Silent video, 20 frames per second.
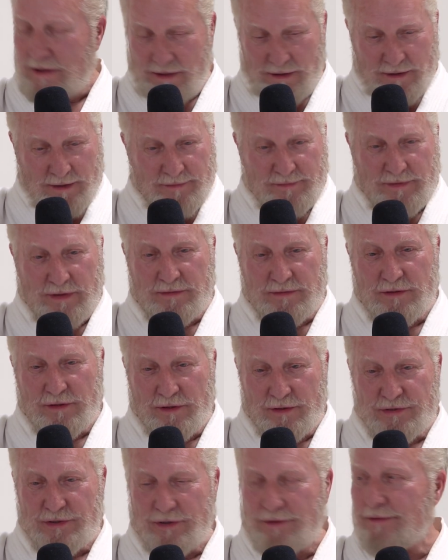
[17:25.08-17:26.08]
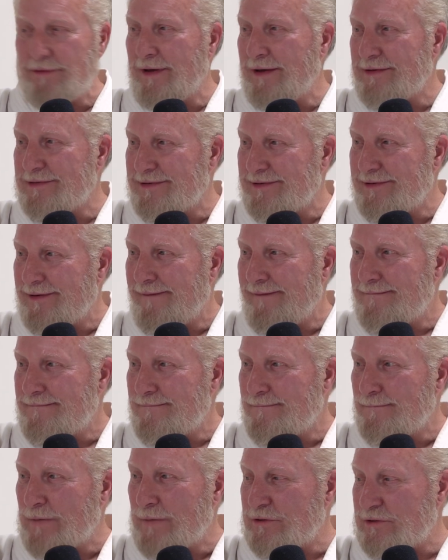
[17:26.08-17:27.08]
He lived at the dojo, yes.
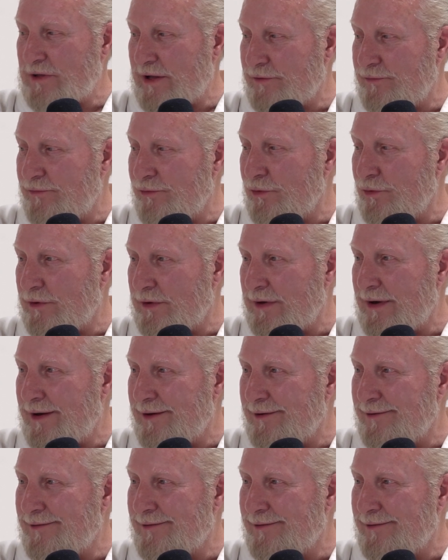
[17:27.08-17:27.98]
Much like Furuya